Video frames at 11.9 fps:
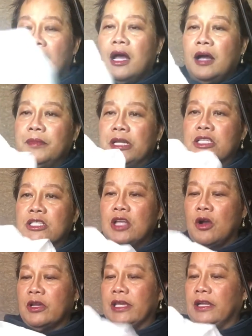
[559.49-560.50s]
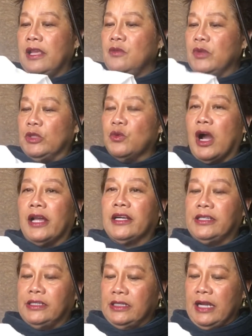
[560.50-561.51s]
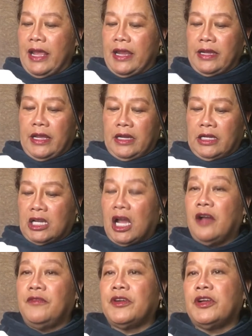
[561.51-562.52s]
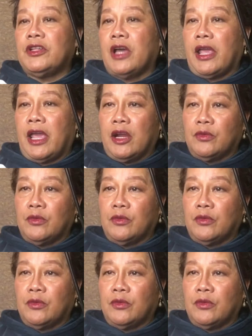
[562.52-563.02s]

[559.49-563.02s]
I'm gonna soak it in with water and then cover the air